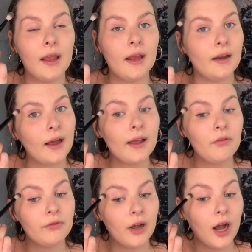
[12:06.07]
and I
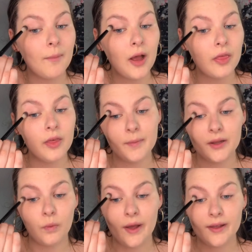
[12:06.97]
am from the
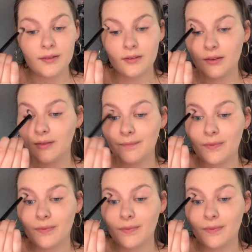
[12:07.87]
Midwest,